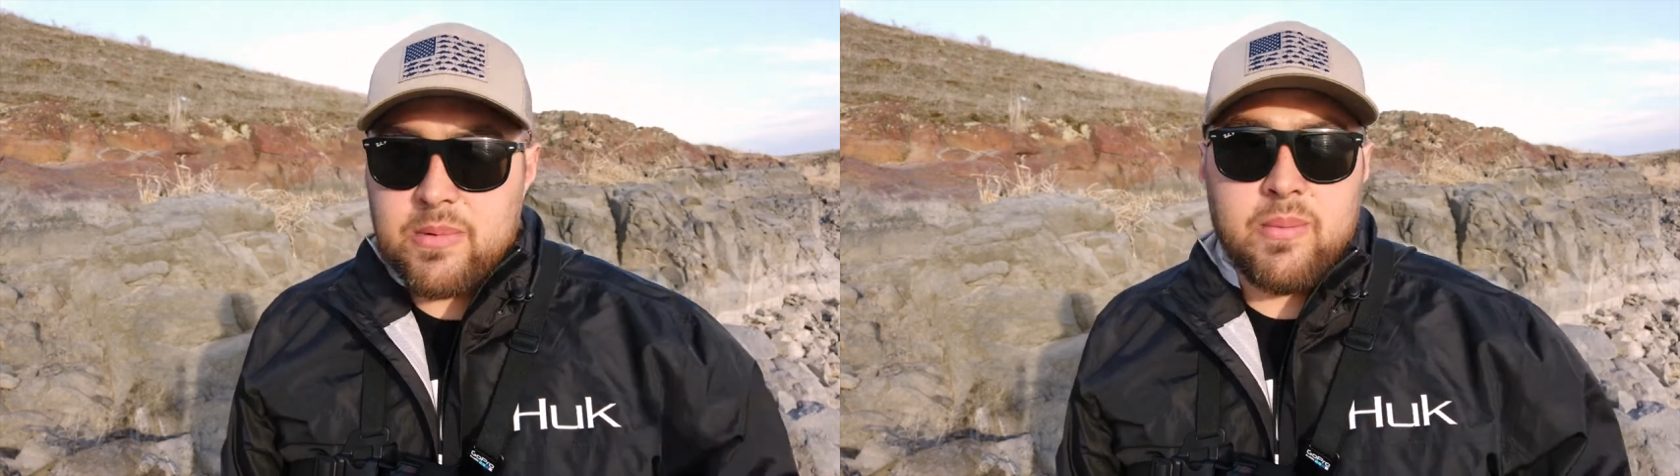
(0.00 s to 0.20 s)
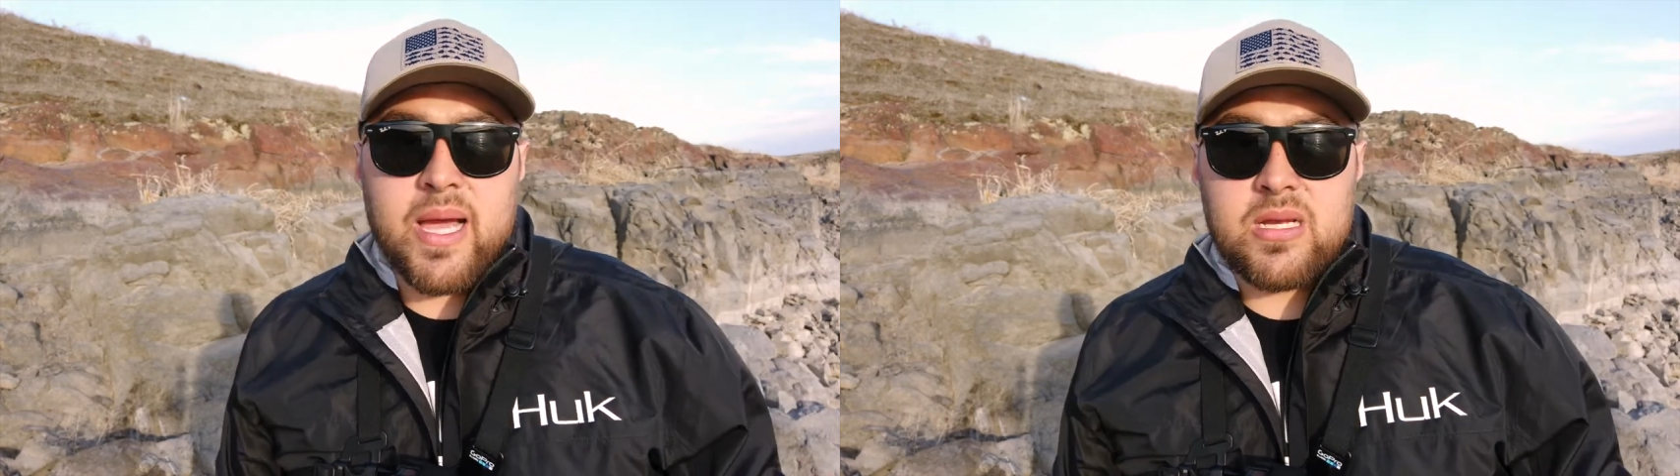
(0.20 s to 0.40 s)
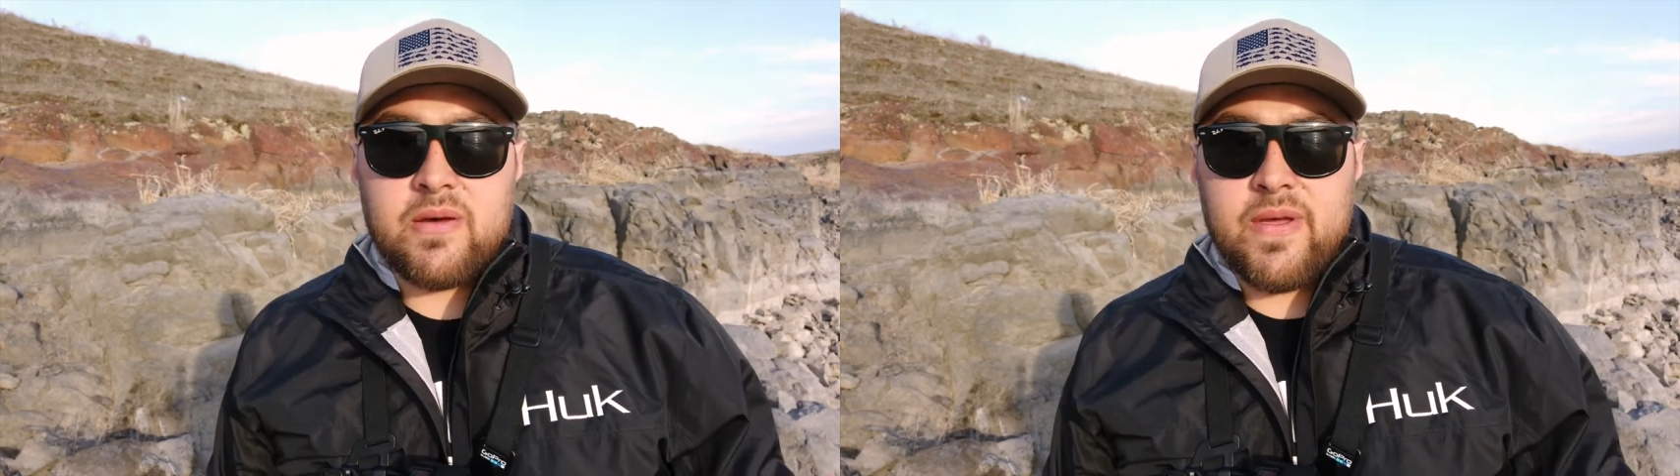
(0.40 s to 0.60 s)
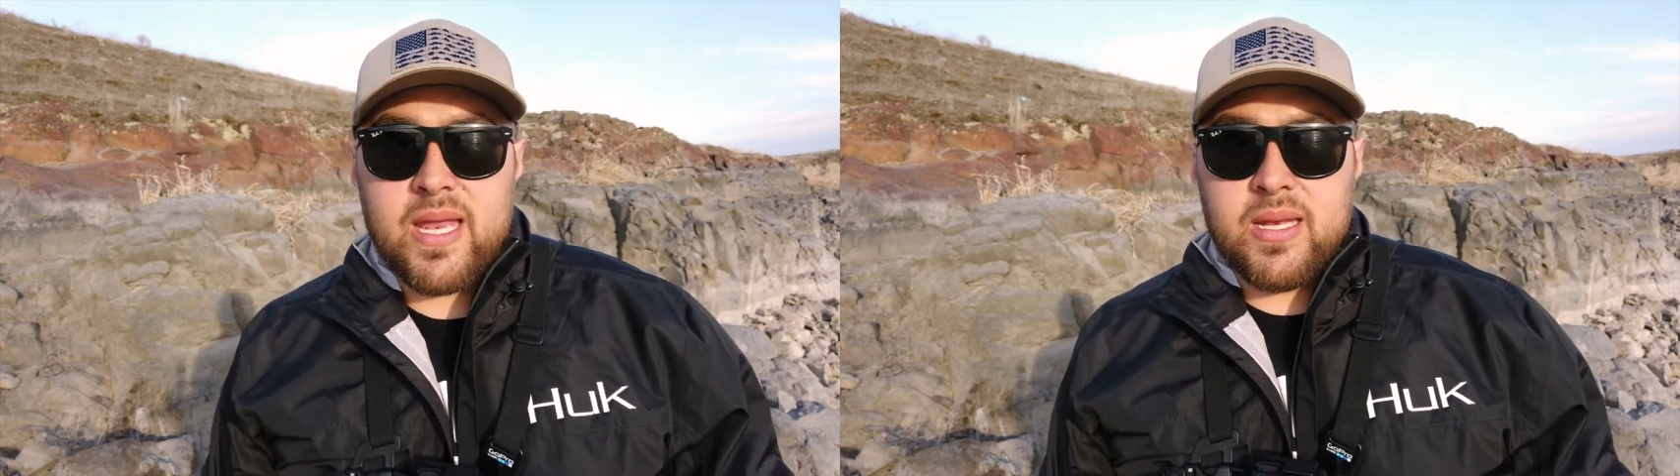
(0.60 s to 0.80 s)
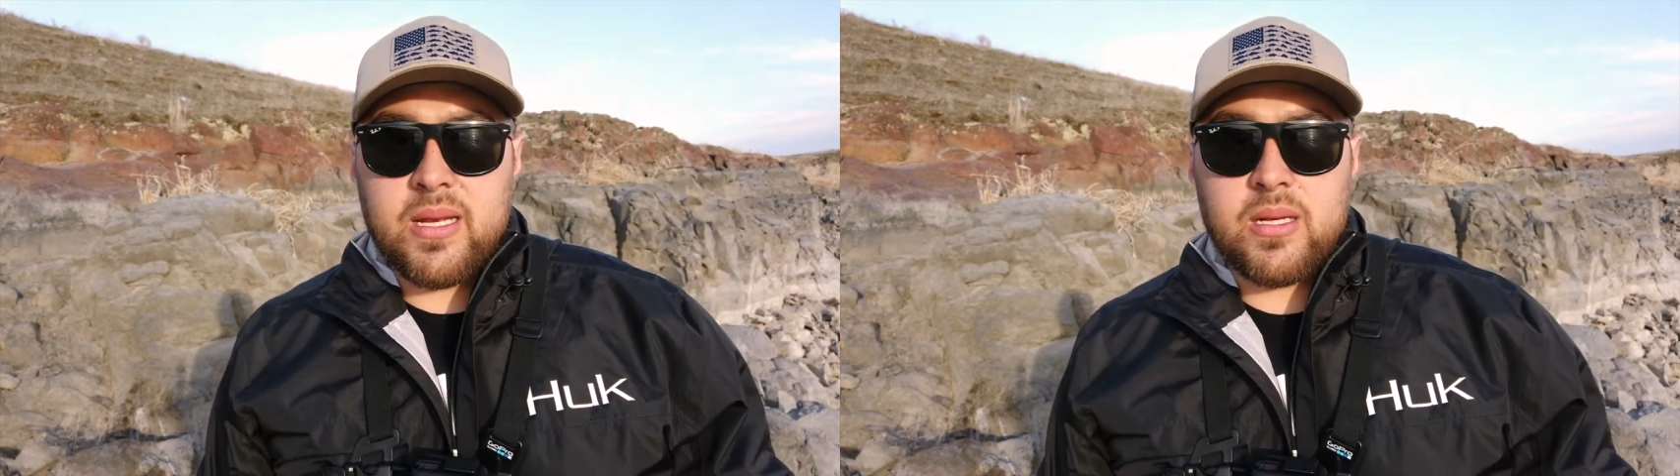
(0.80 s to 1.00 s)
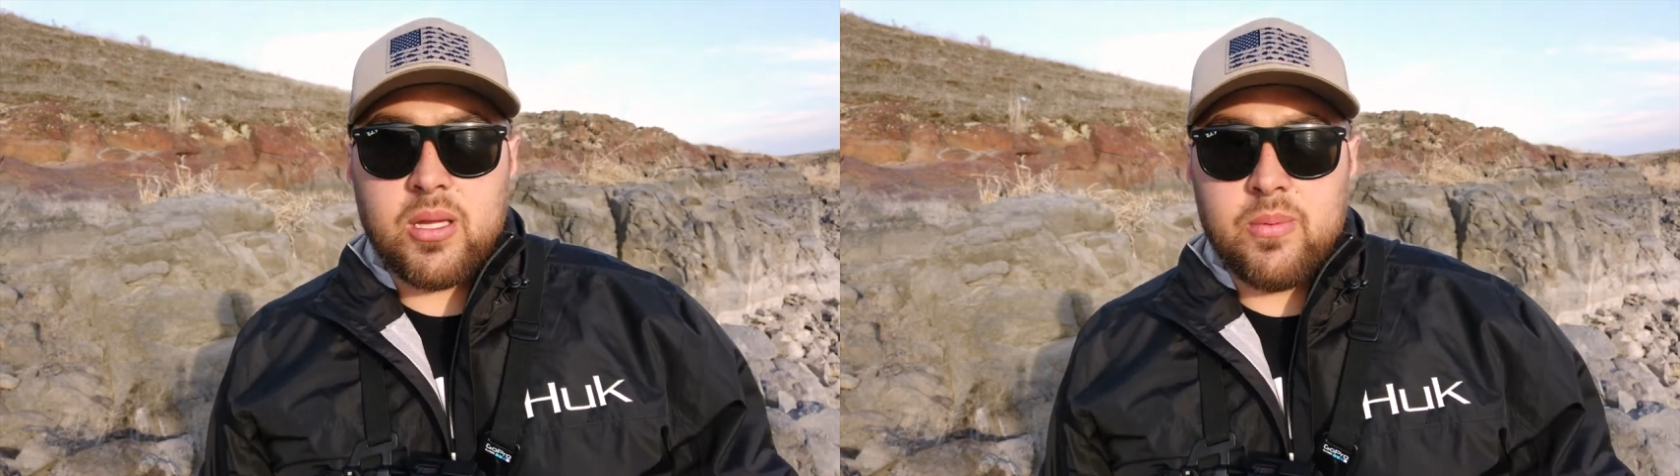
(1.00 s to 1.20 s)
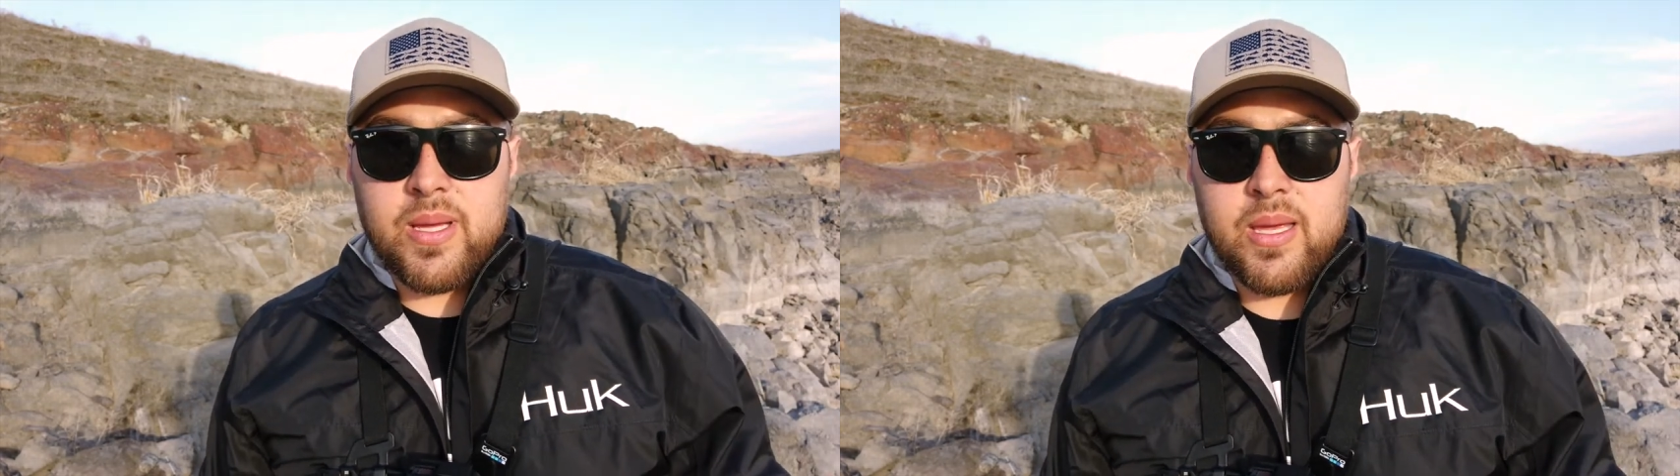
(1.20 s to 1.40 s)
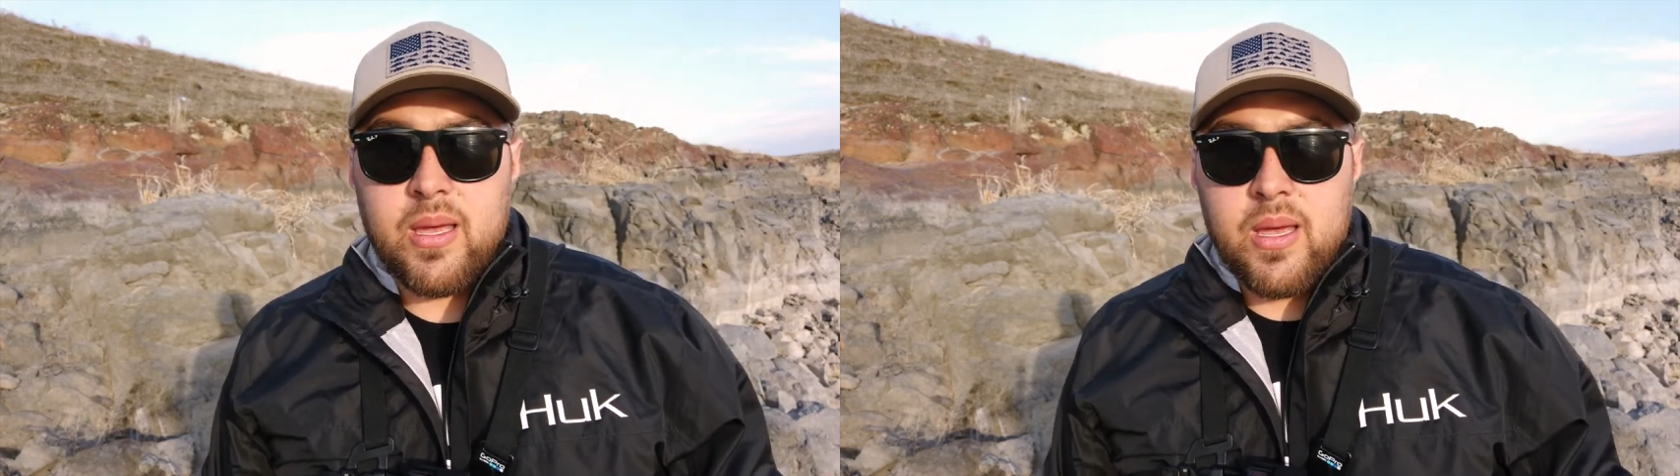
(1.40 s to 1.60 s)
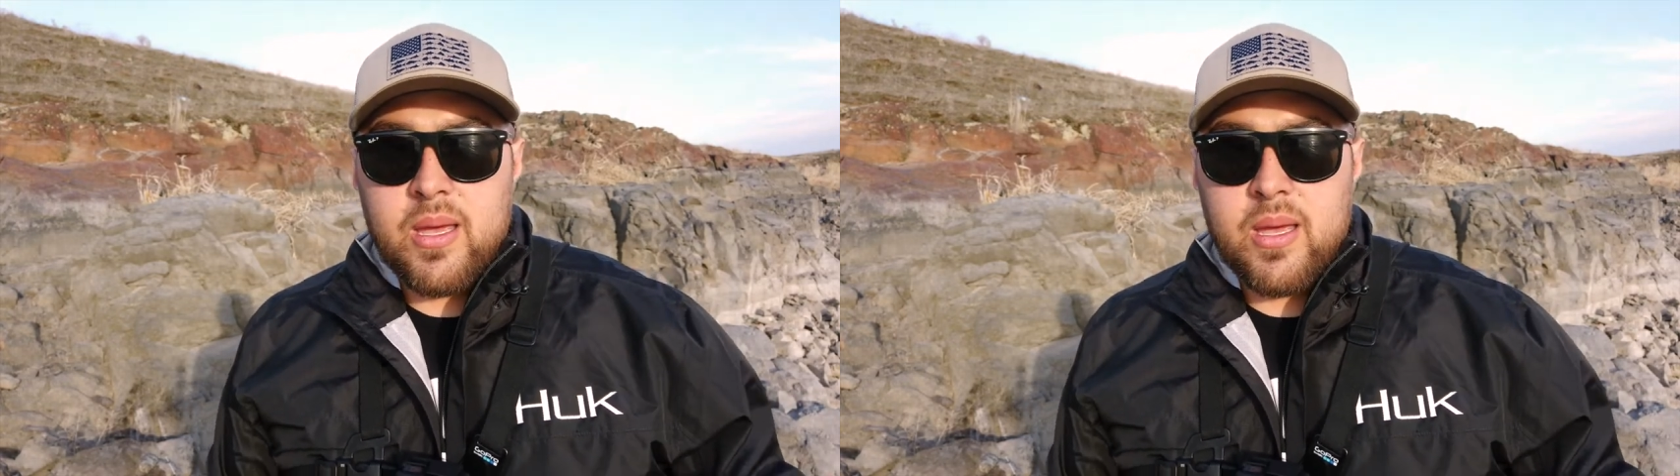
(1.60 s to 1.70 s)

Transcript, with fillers: my mind off editing a little bit,